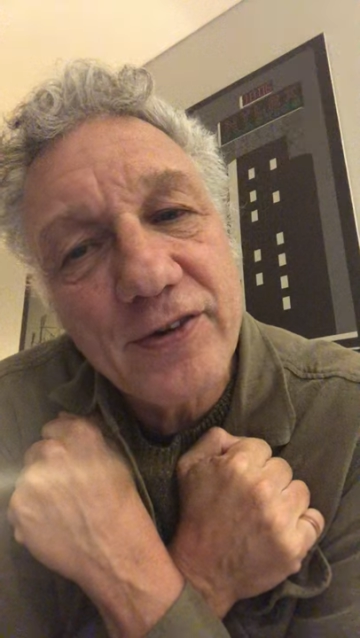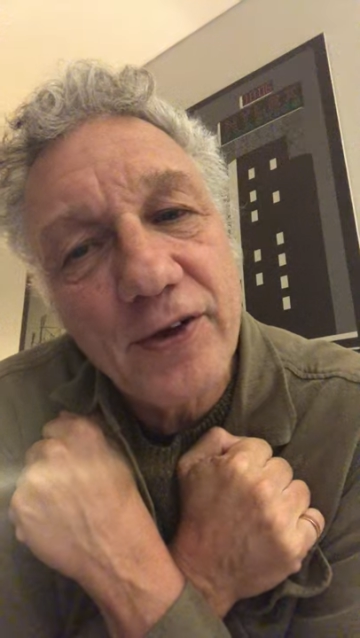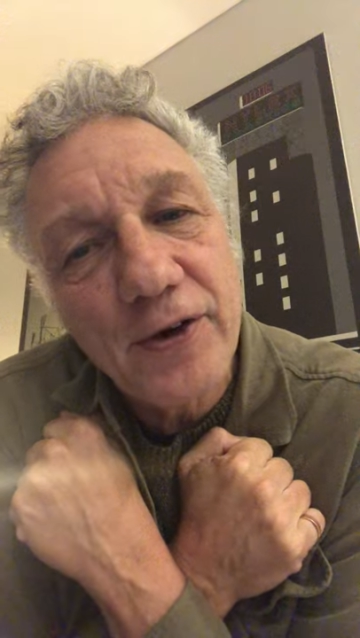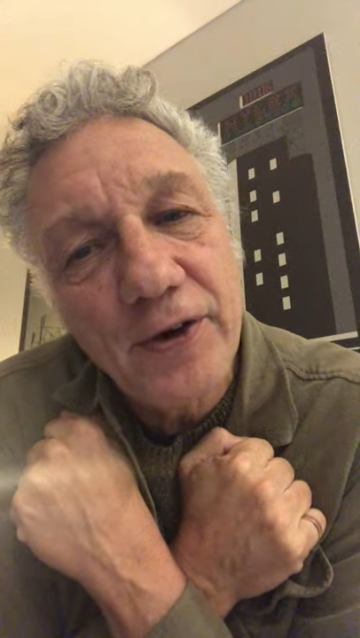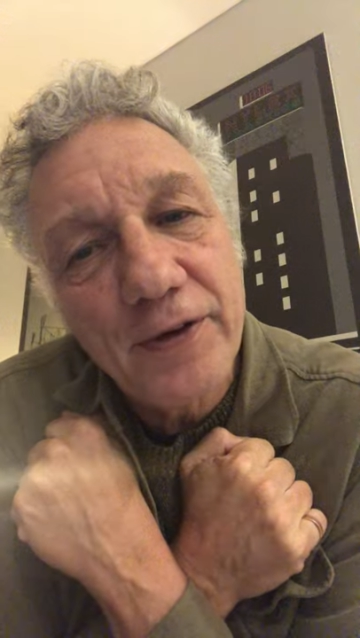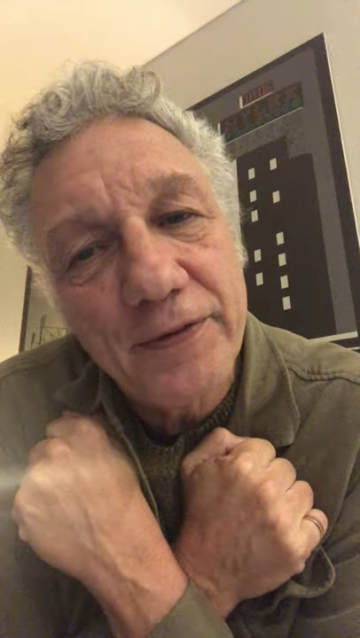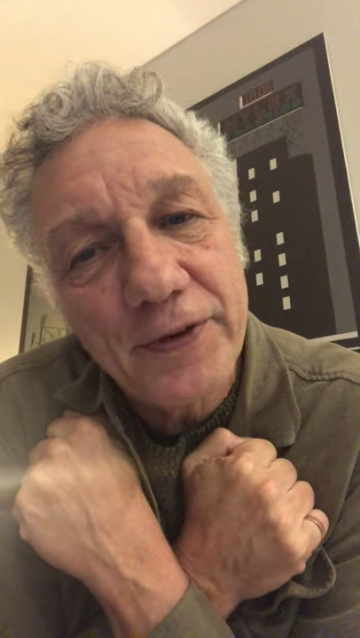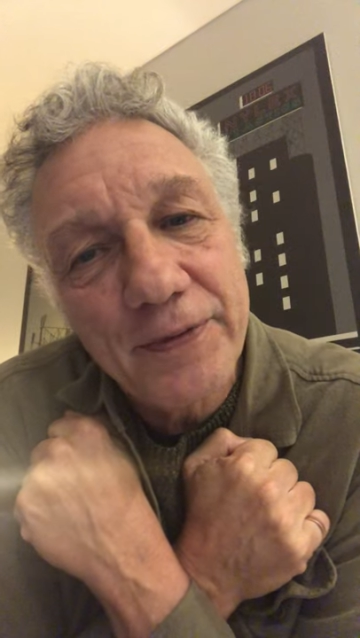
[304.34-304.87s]
to
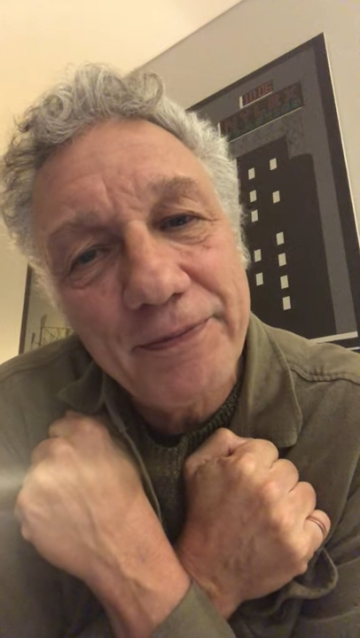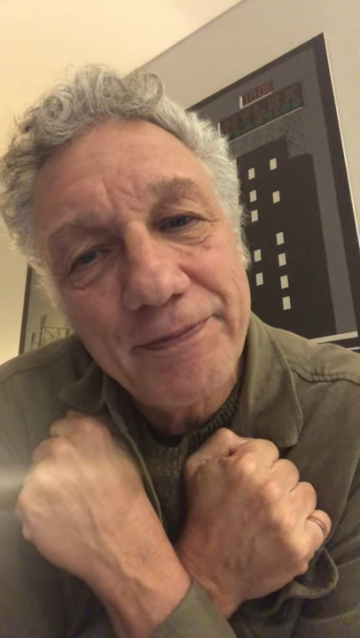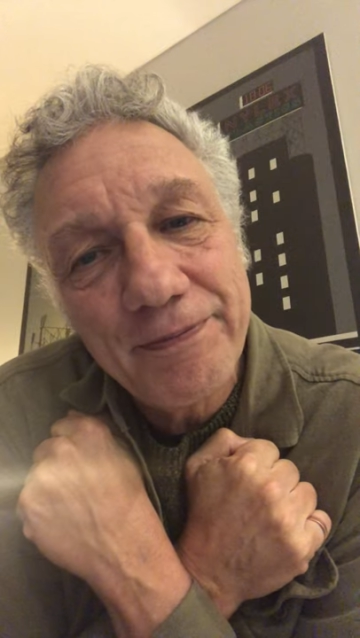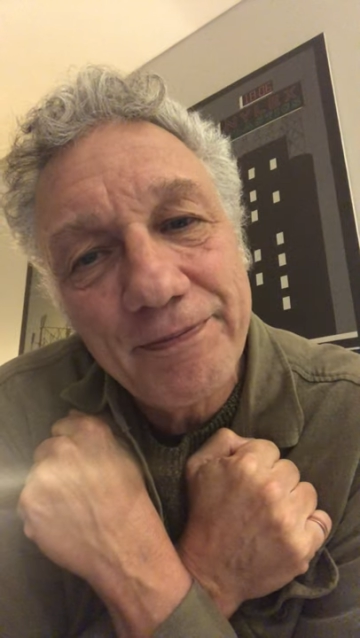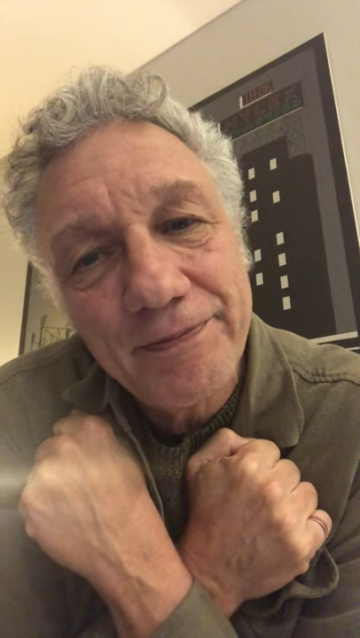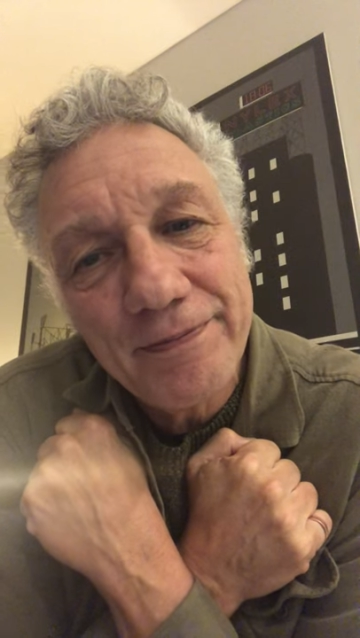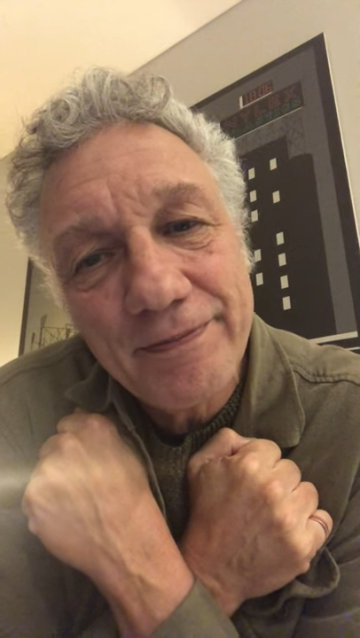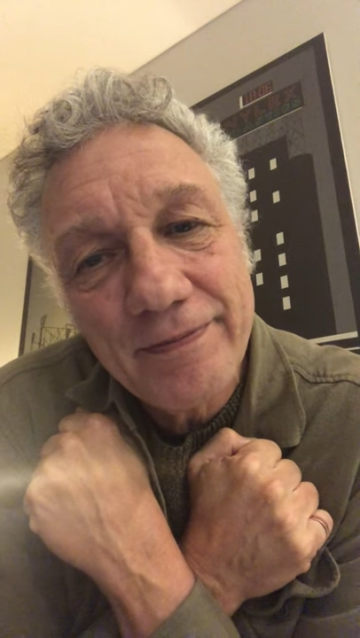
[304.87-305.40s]
all of you.
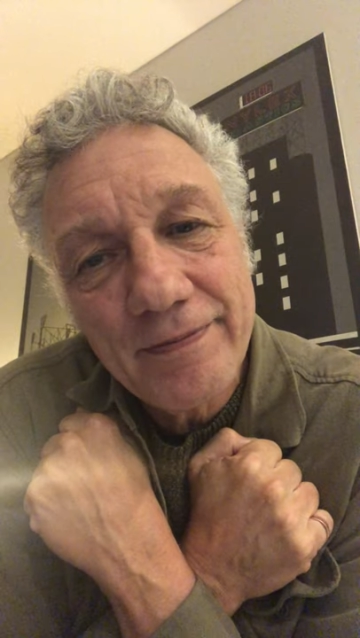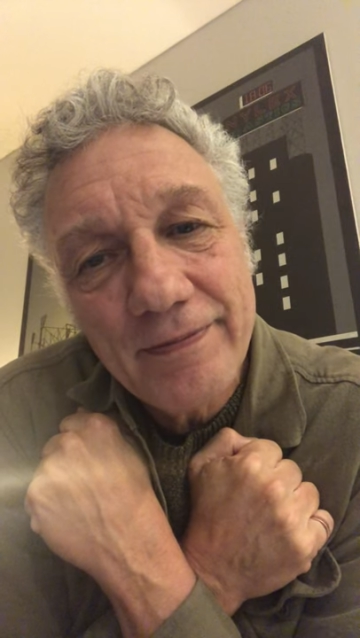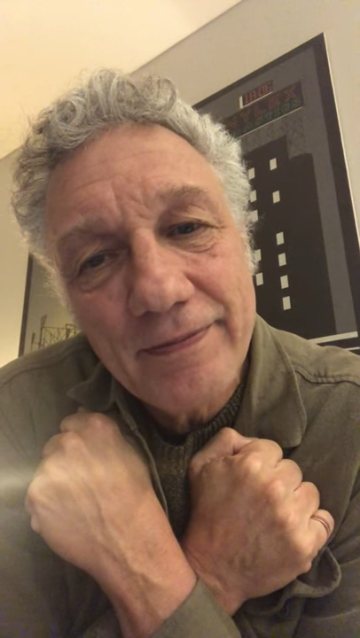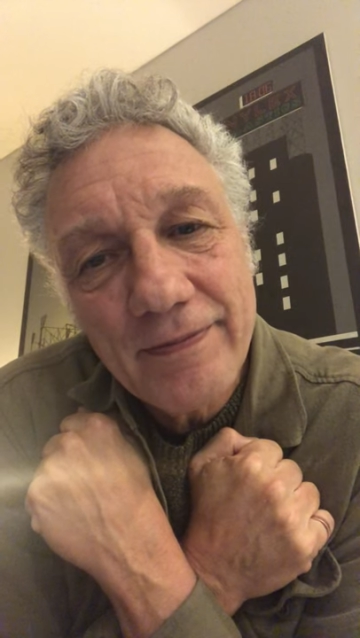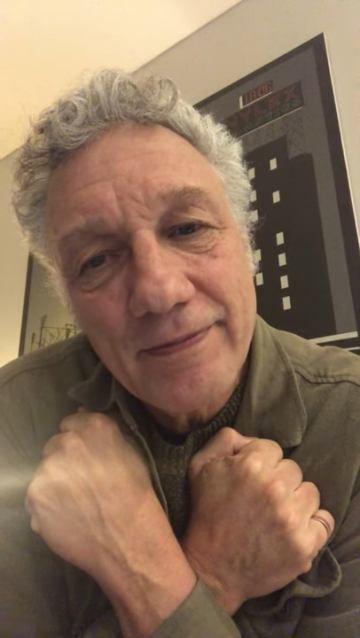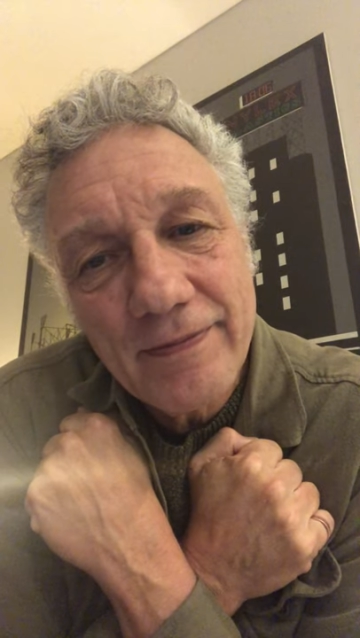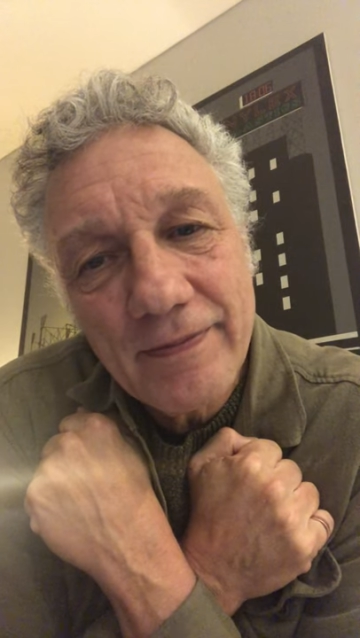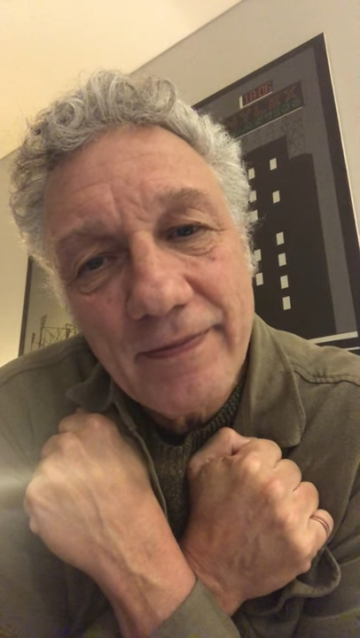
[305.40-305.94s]

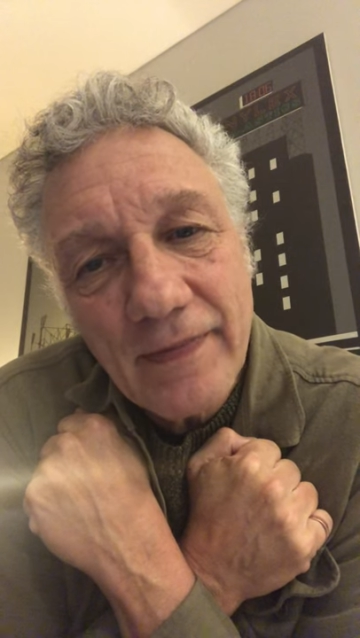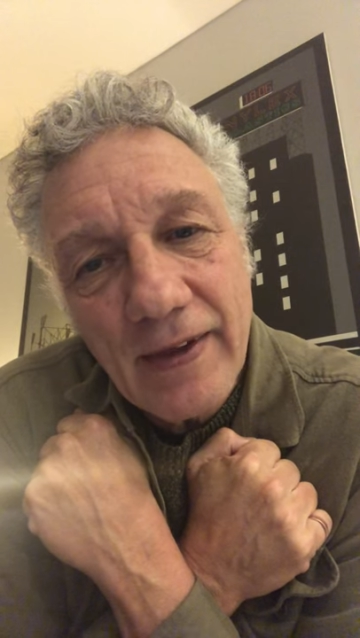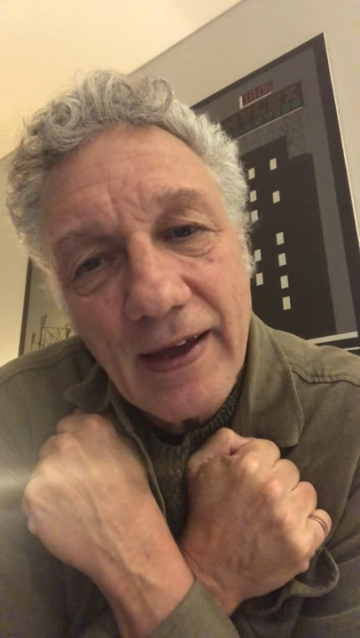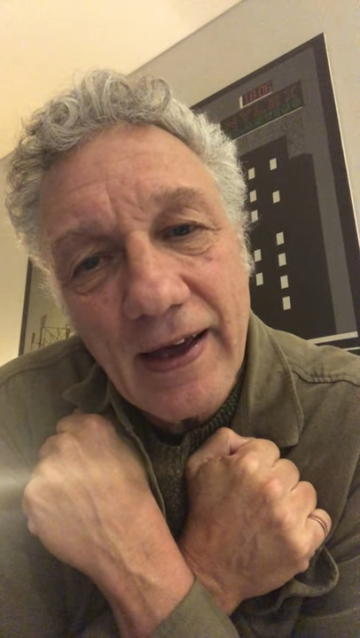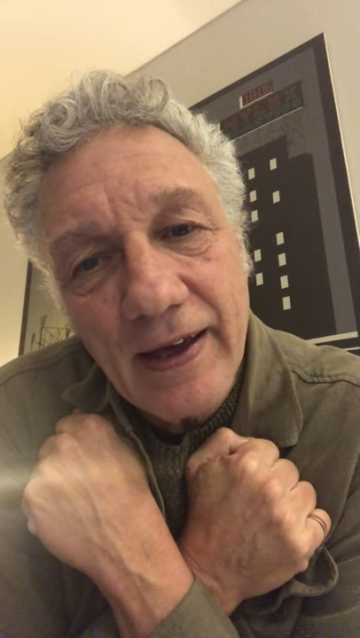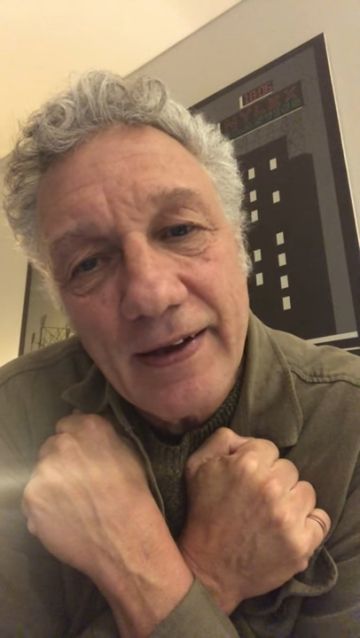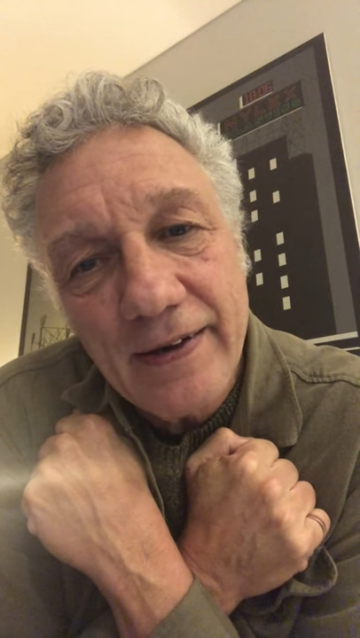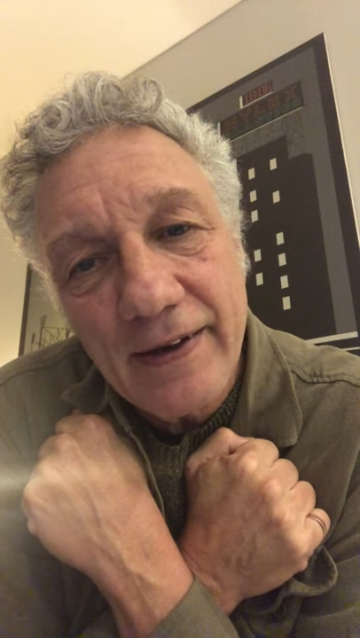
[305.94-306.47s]

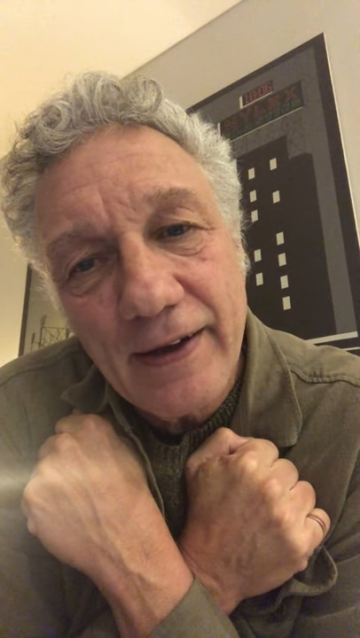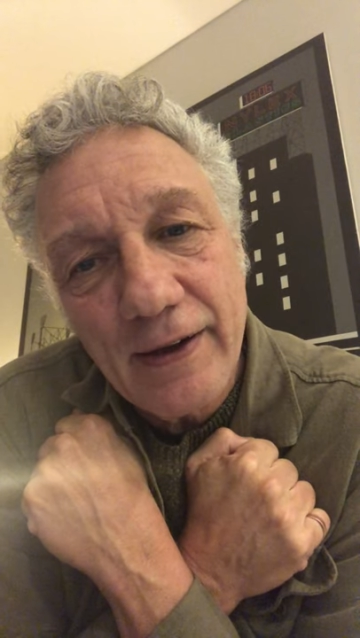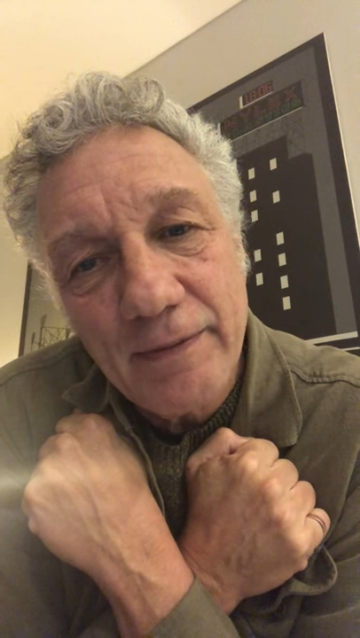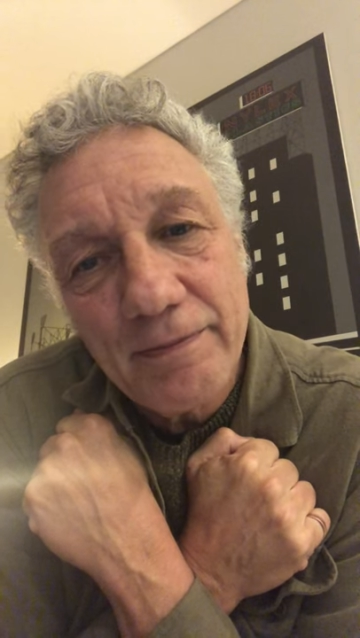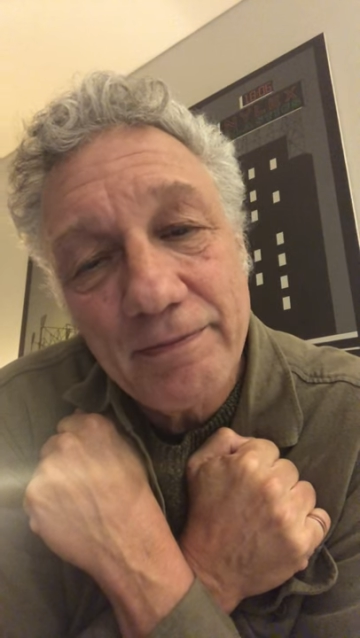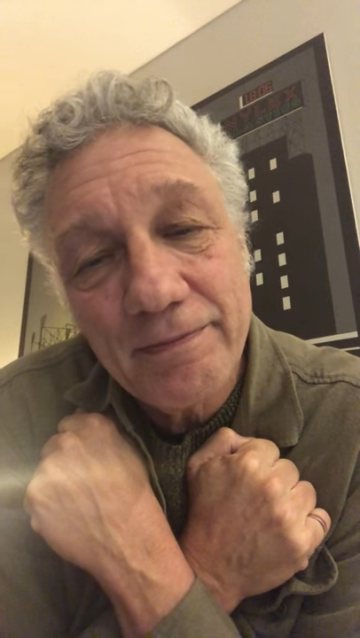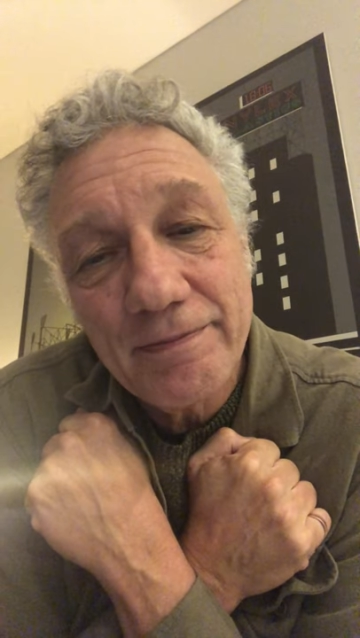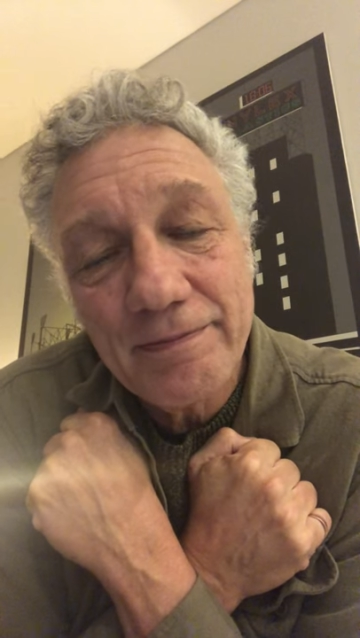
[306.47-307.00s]
And
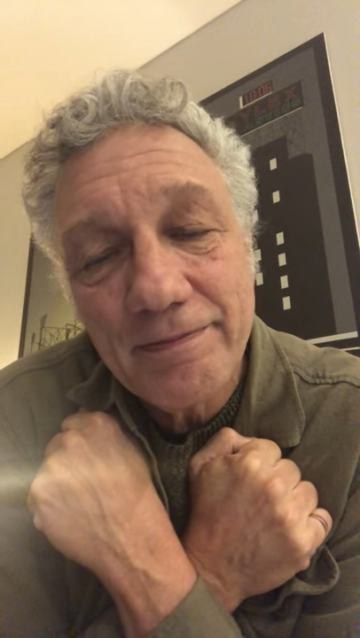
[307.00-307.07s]
um,